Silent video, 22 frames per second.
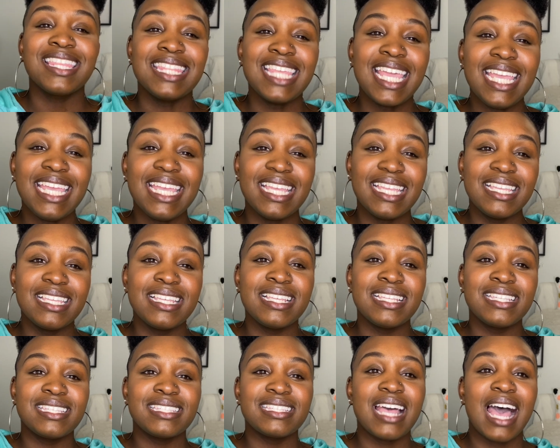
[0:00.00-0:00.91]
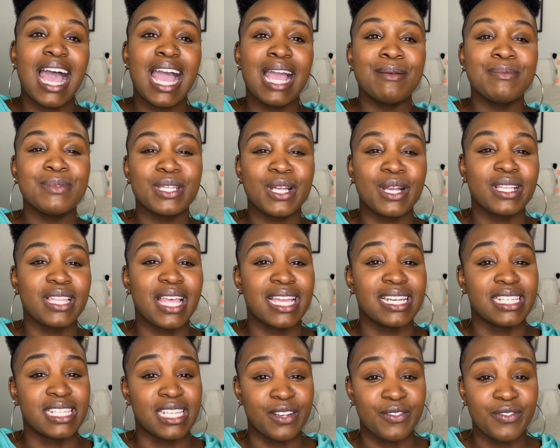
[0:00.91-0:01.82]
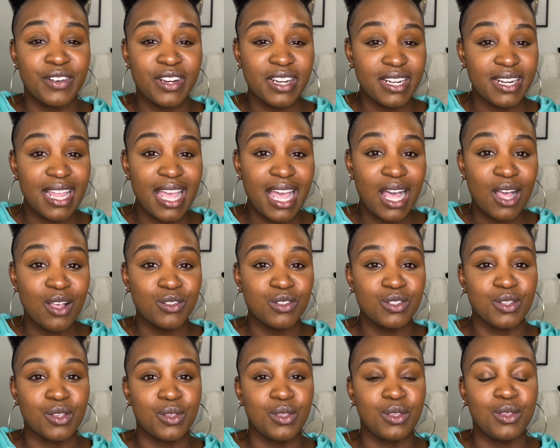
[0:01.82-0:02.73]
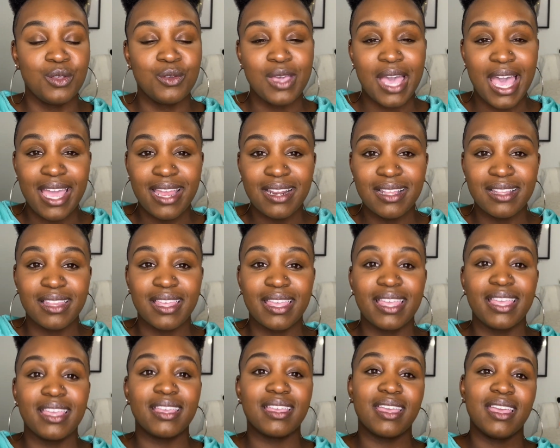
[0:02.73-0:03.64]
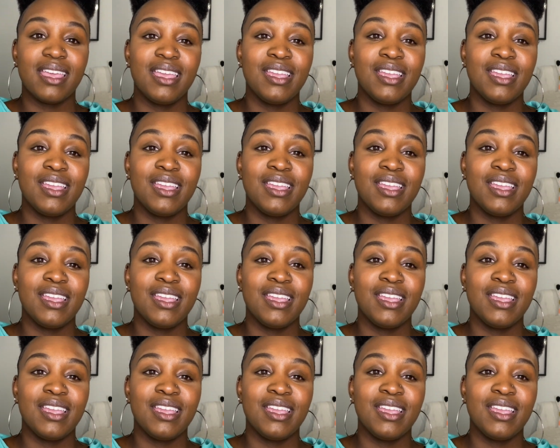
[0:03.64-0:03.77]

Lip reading: Thing is, times are a lot different now, so you kind of like,